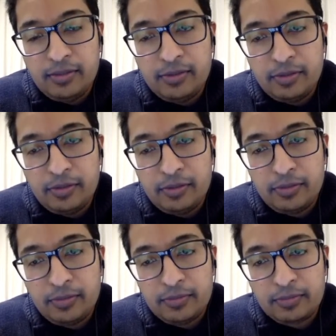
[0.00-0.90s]
So
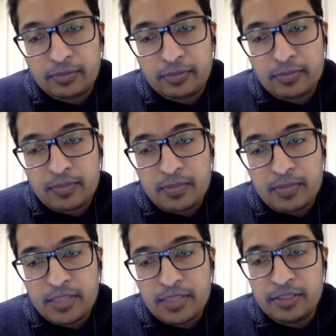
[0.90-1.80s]

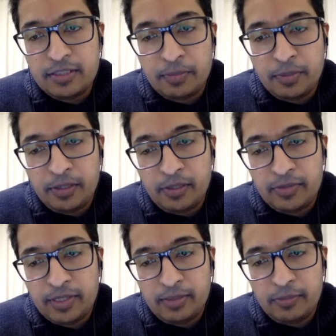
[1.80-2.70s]
this is the point of
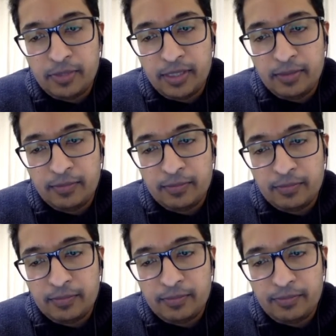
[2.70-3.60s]
time where
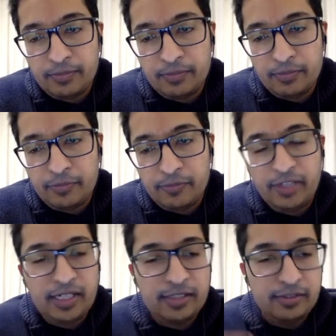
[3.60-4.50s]

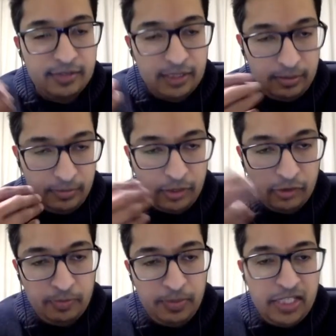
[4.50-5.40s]
Vakustanam, your
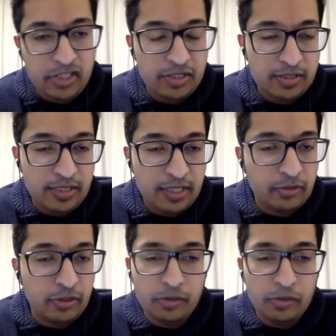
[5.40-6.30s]
speech has
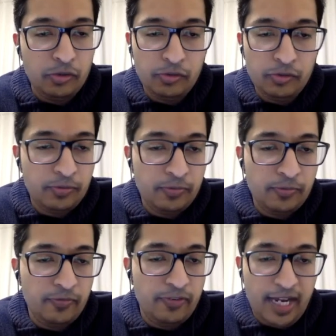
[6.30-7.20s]
got no
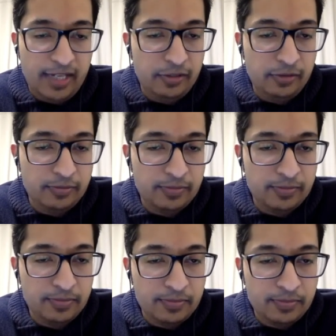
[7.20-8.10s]
value,
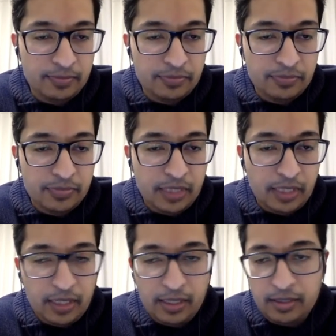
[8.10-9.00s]

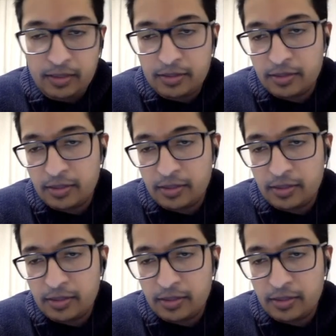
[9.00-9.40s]
and